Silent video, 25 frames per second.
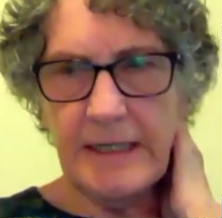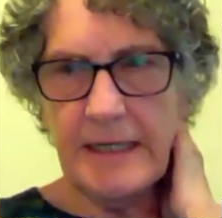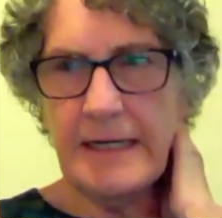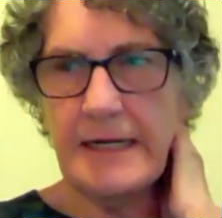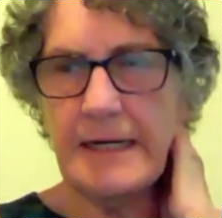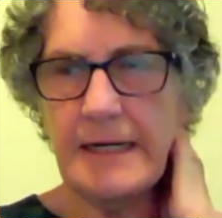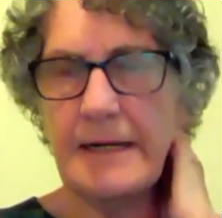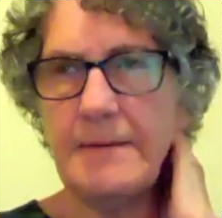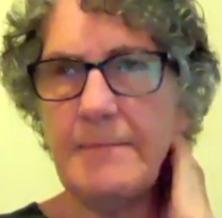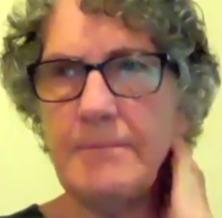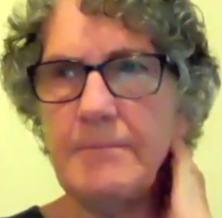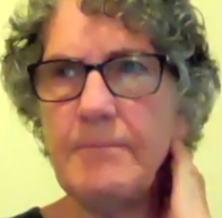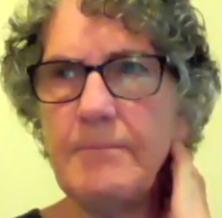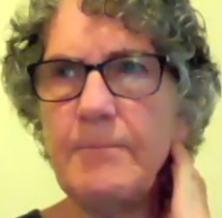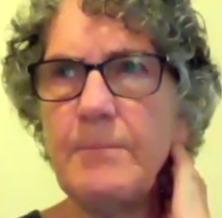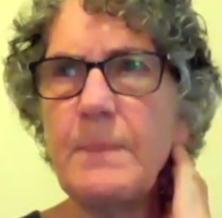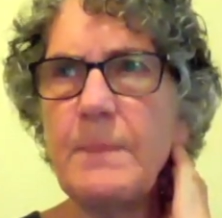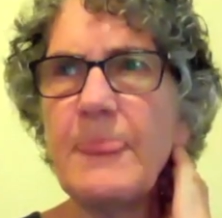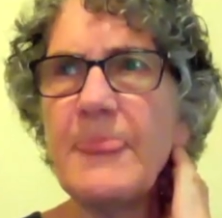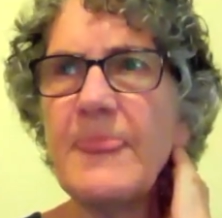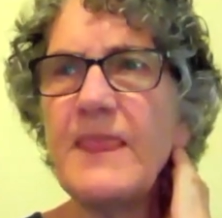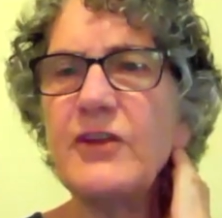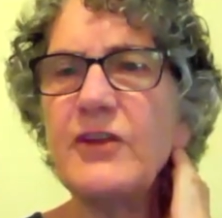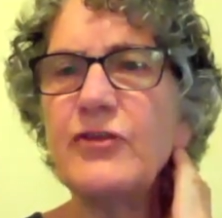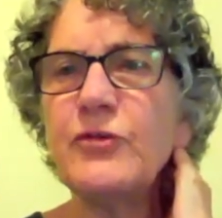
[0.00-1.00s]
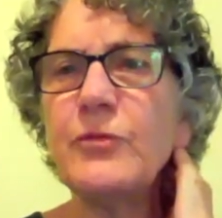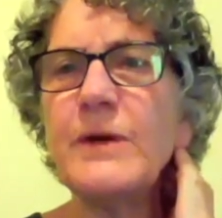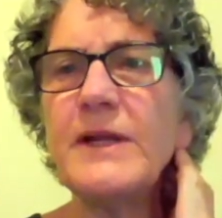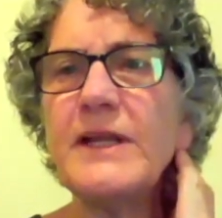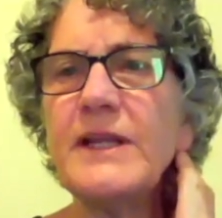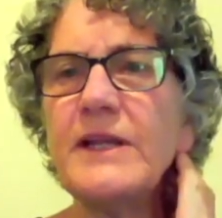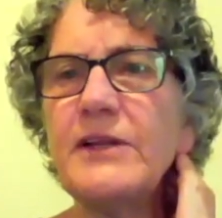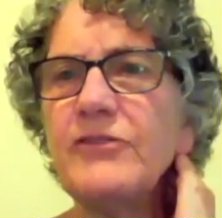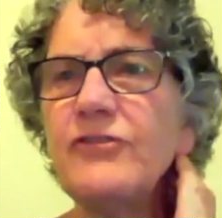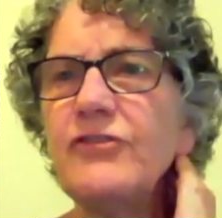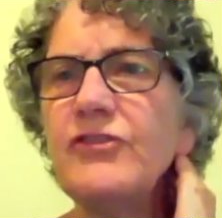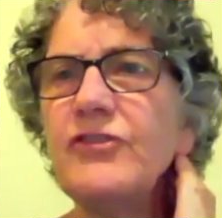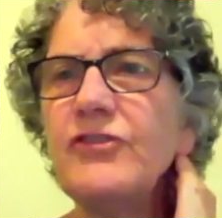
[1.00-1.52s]
The
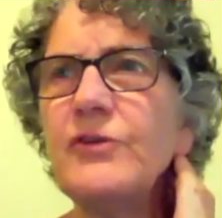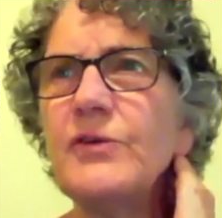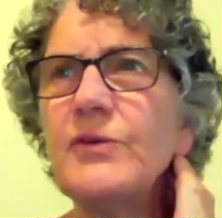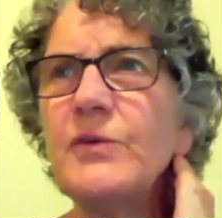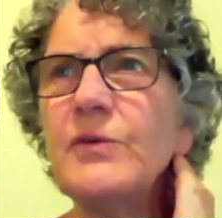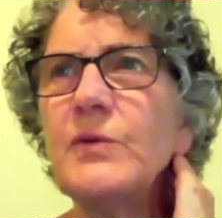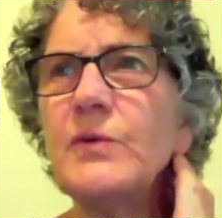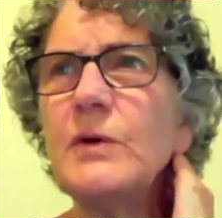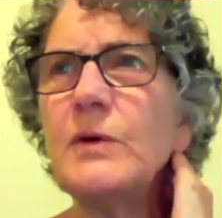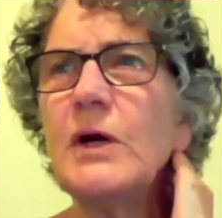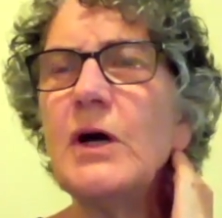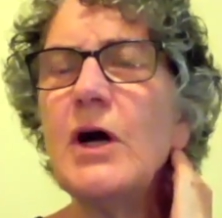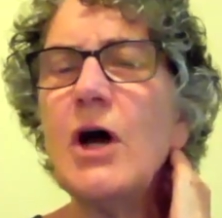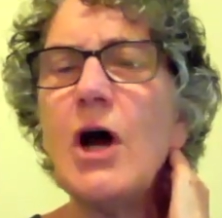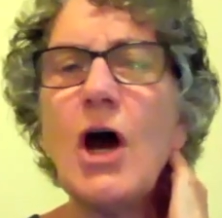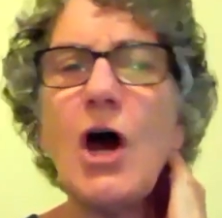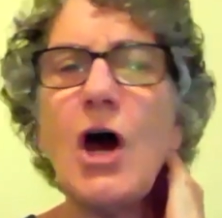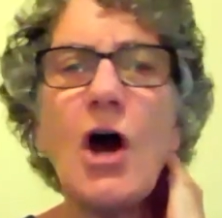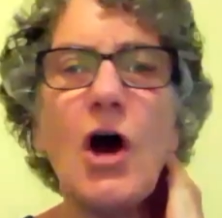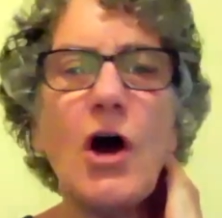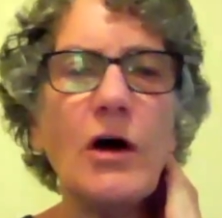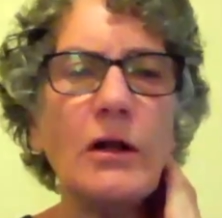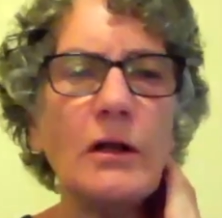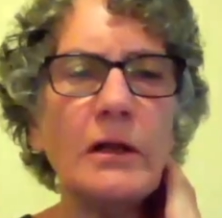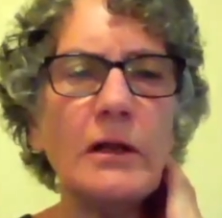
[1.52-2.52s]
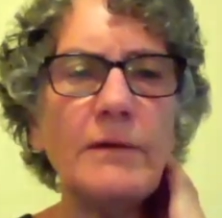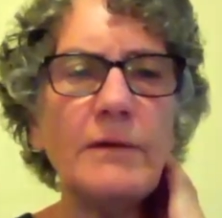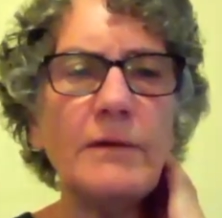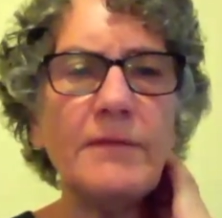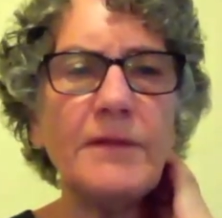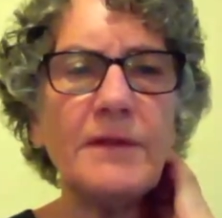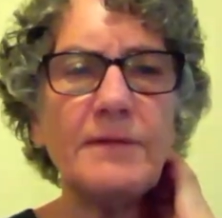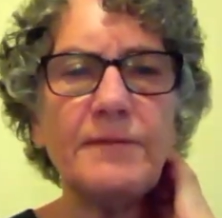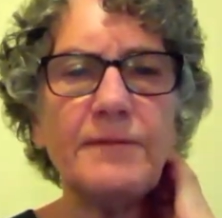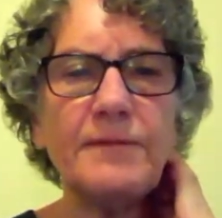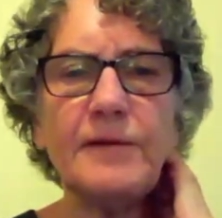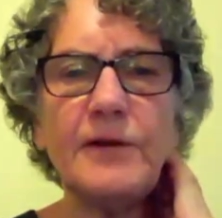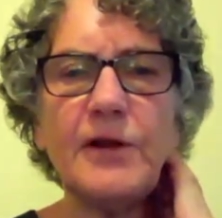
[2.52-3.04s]
22, all of
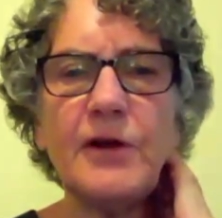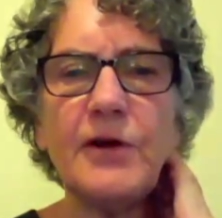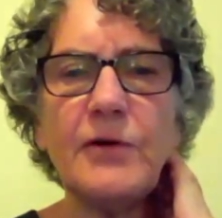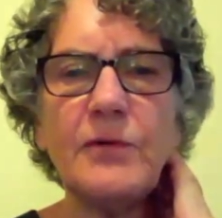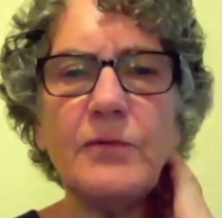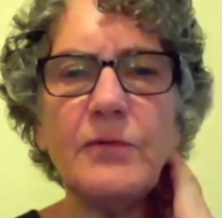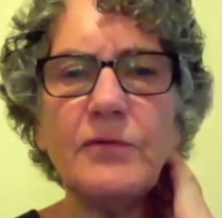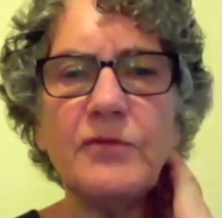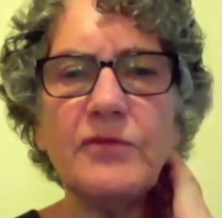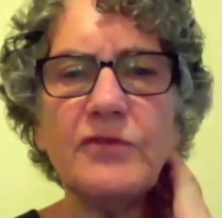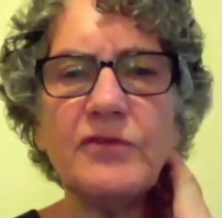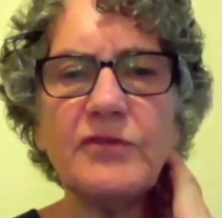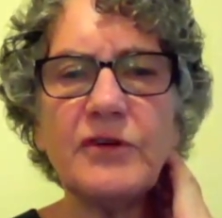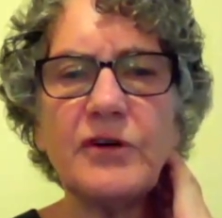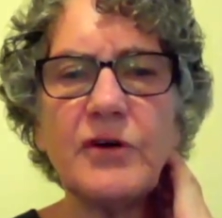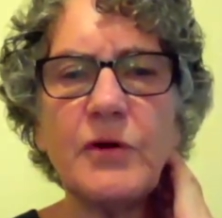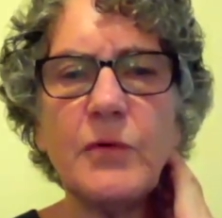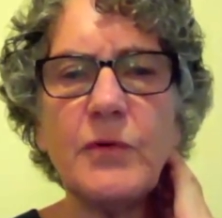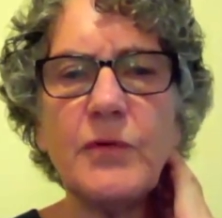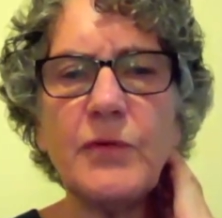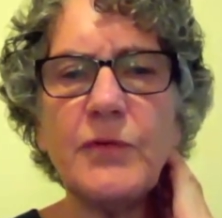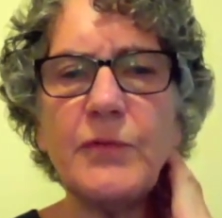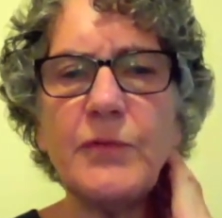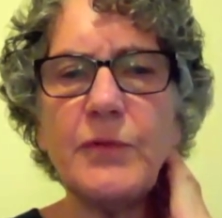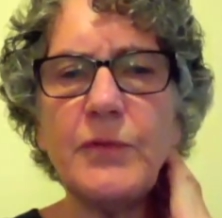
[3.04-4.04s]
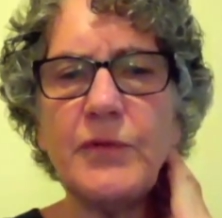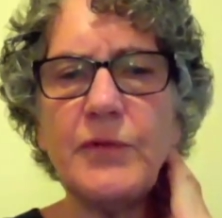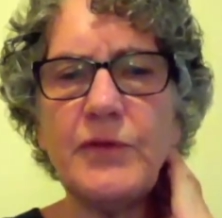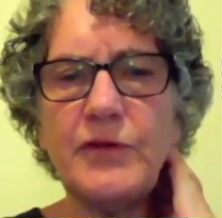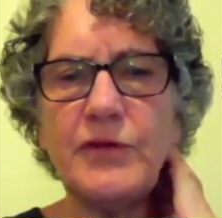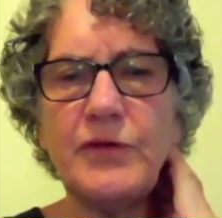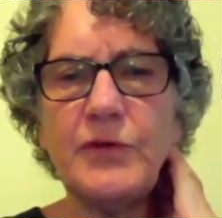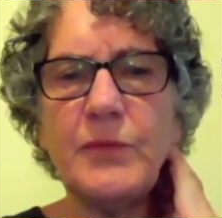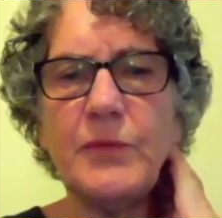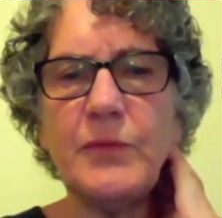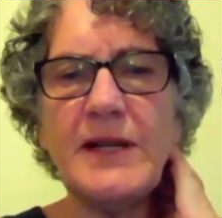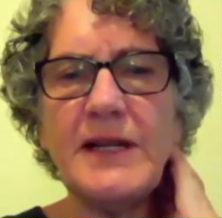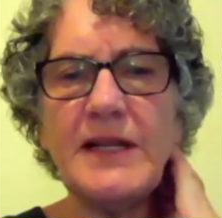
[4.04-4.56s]
the flows go through the
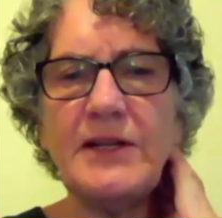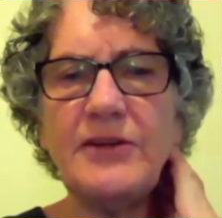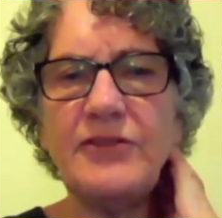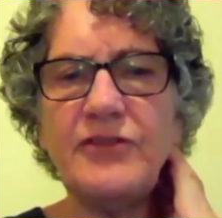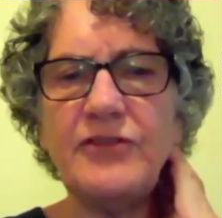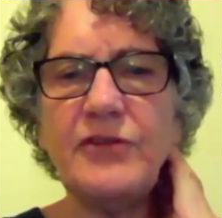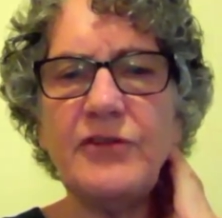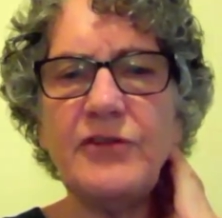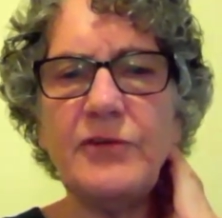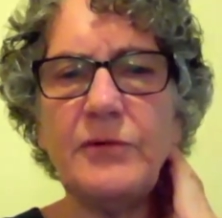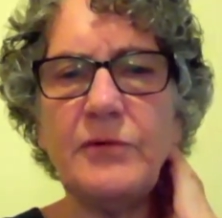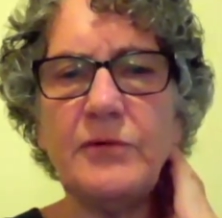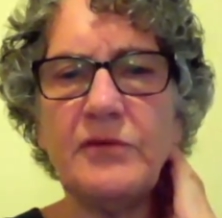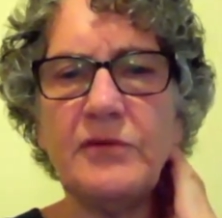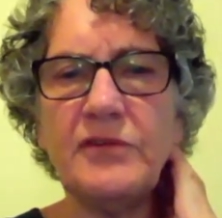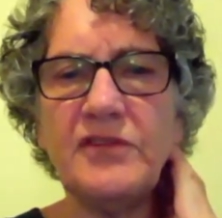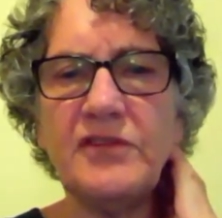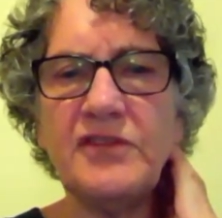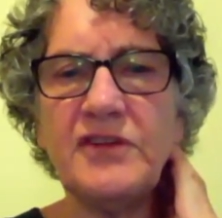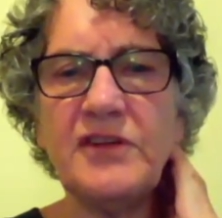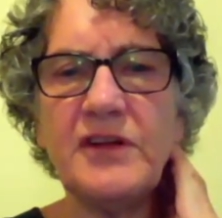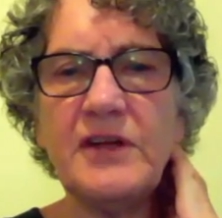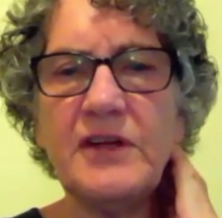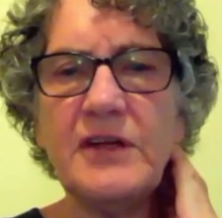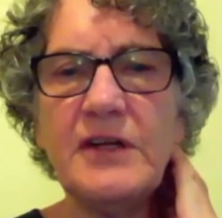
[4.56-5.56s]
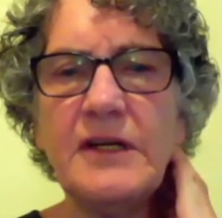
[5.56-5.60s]
22s.